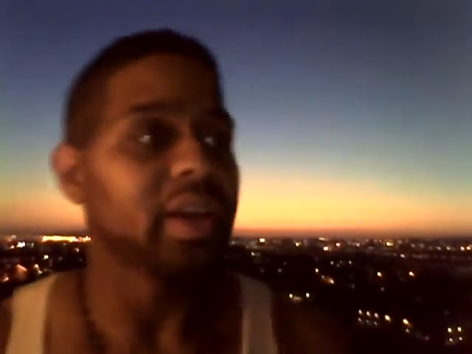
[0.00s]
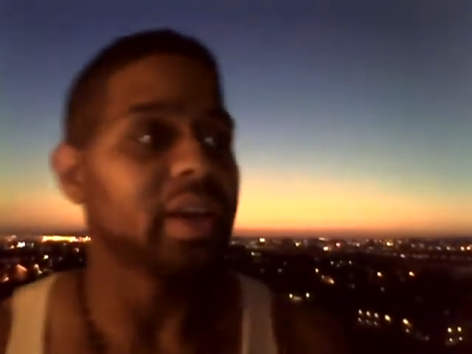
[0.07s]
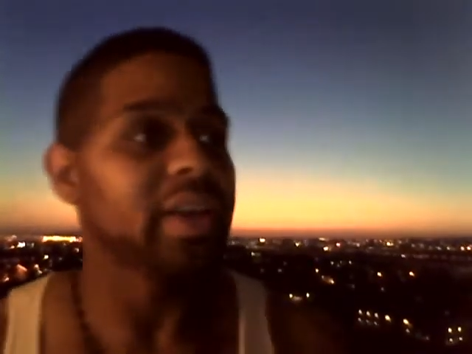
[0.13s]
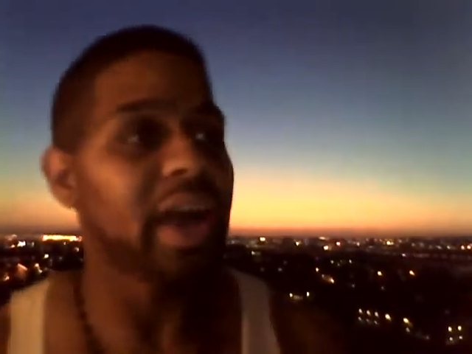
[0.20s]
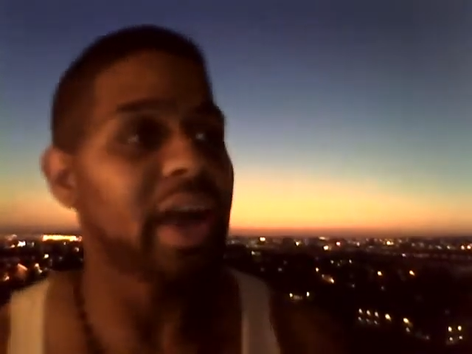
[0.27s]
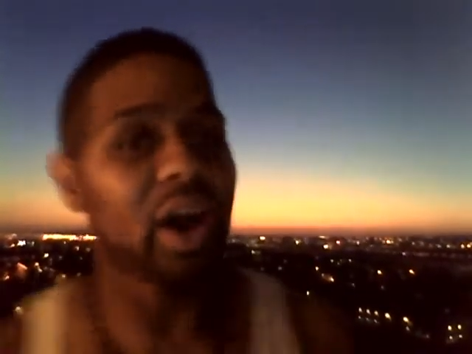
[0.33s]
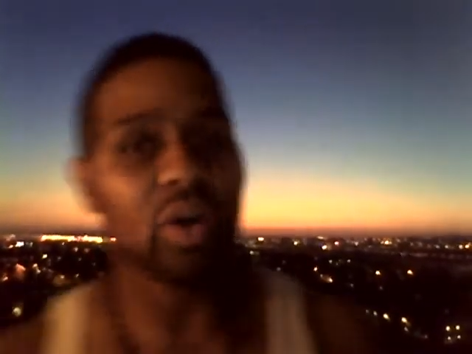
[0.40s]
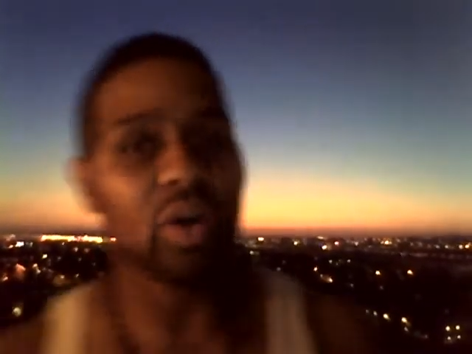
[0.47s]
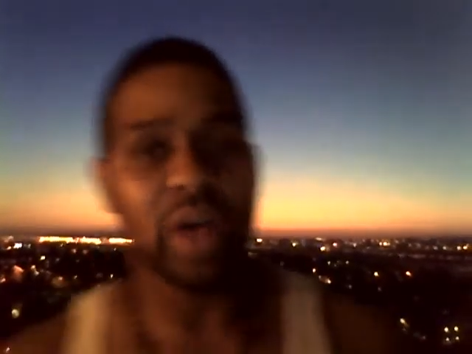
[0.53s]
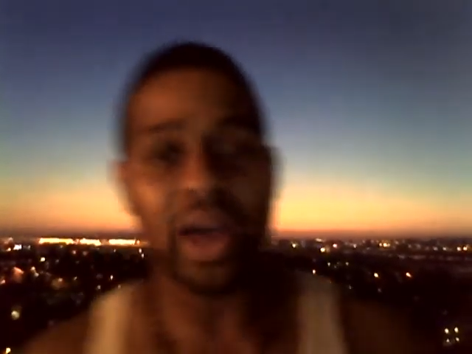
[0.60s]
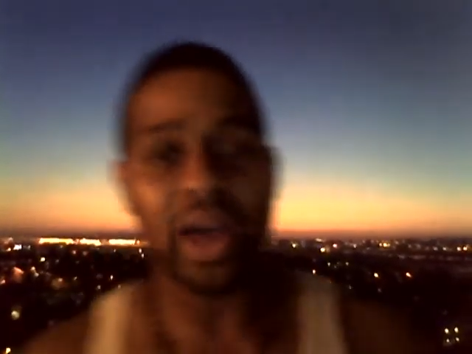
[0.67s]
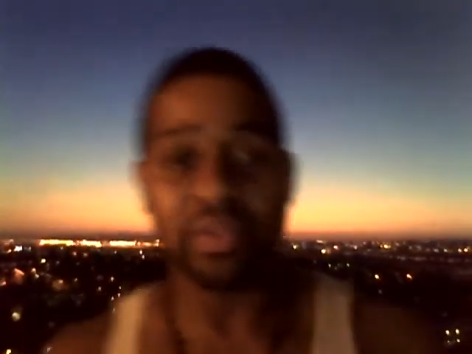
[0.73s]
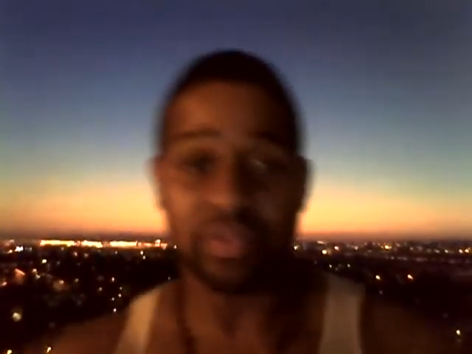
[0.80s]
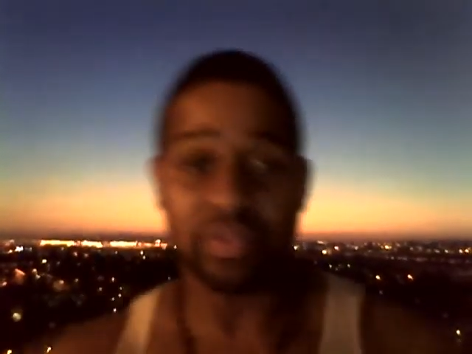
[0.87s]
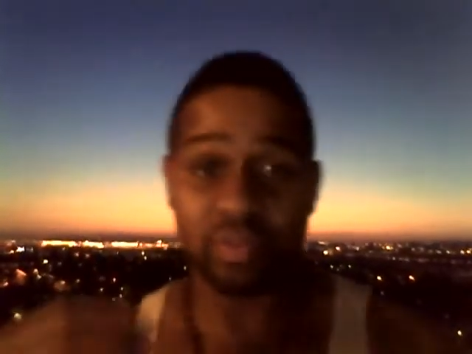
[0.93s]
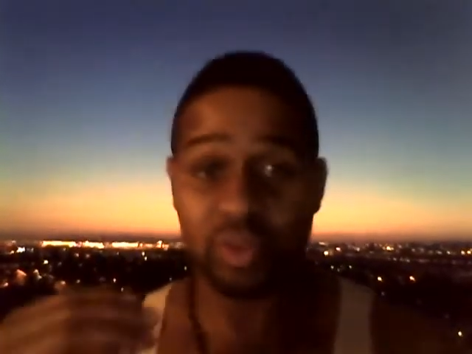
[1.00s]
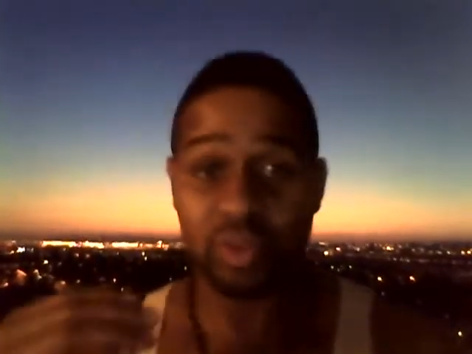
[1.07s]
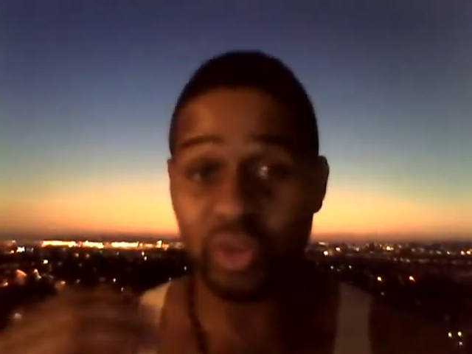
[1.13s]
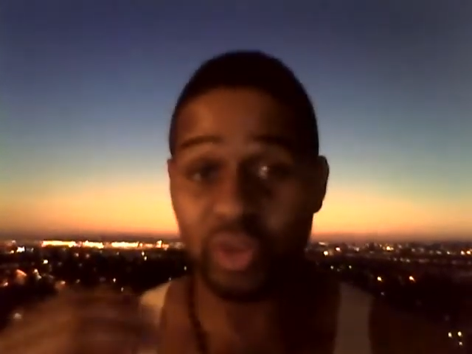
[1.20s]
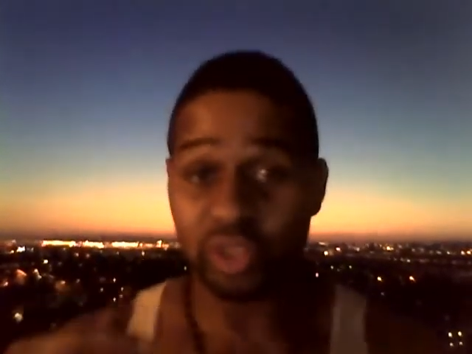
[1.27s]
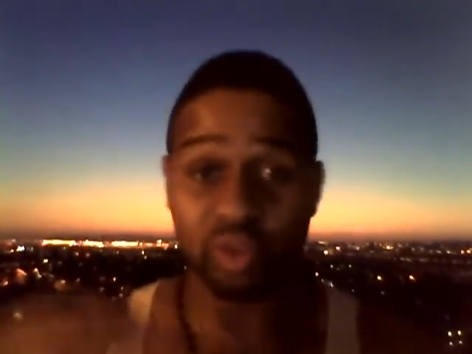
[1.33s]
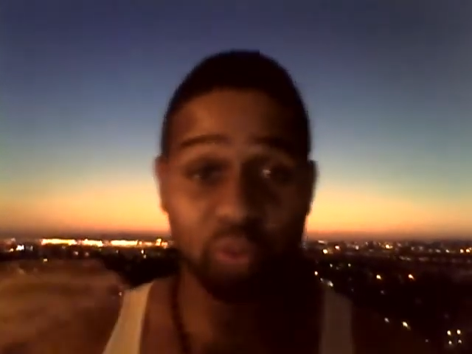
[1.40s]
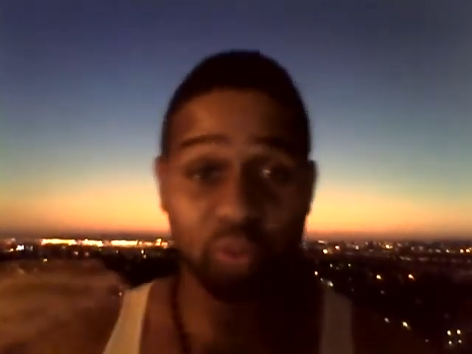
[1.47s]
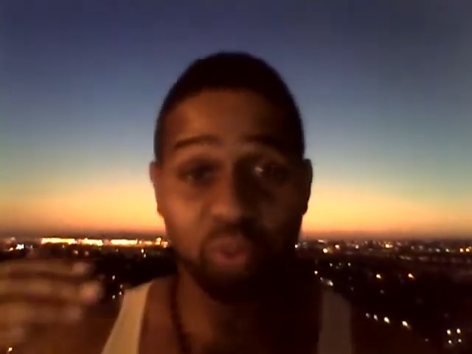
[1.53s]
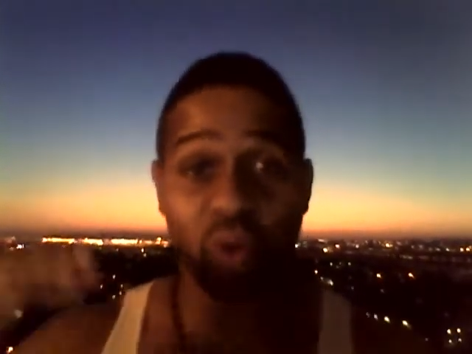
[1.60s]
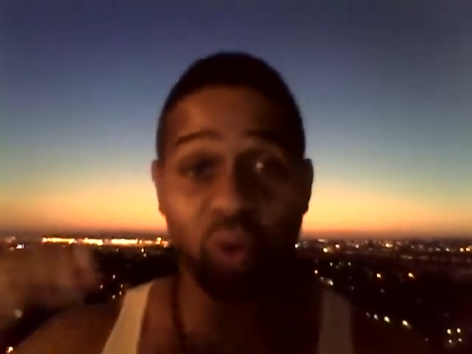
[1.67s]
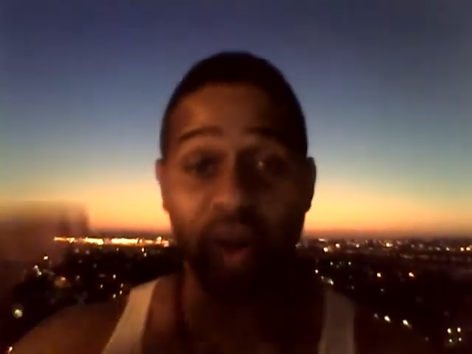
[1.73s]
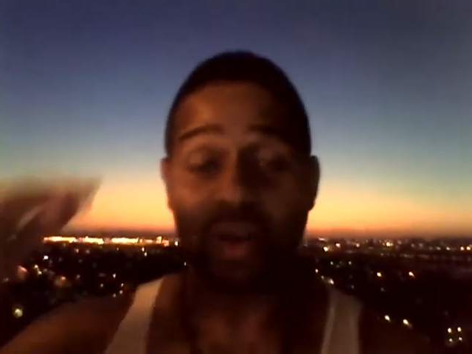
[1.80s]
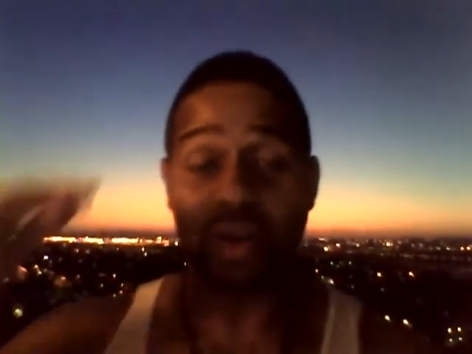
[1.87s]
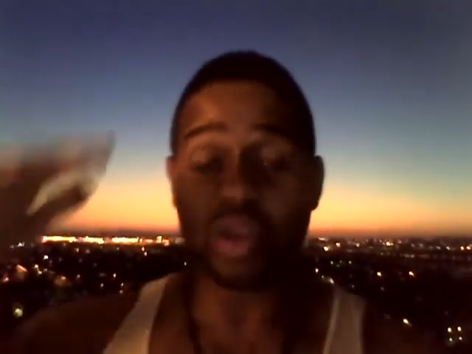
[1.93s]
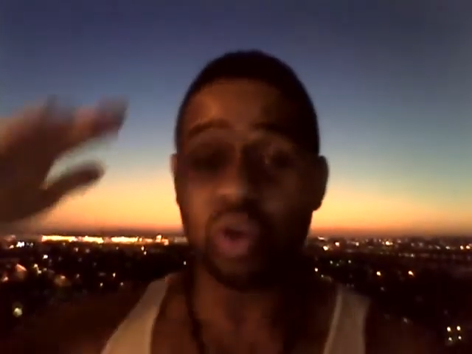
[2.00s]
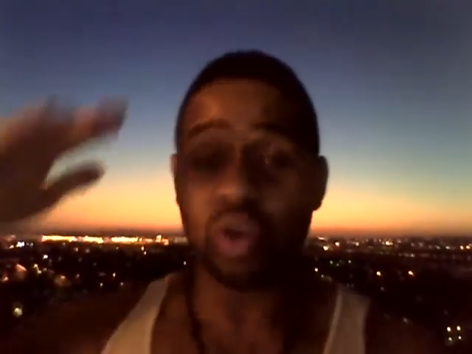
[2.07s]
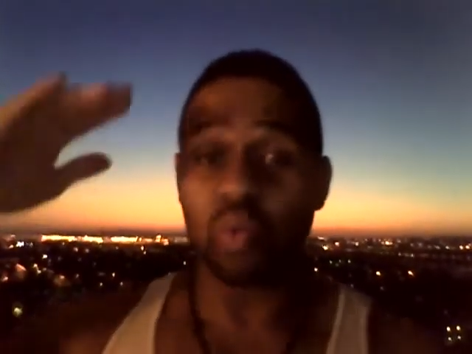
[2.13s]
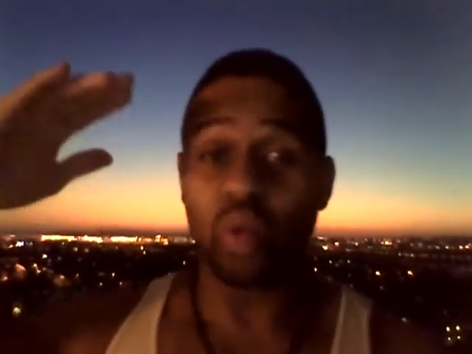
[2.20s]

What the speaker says: Now, when you get to a point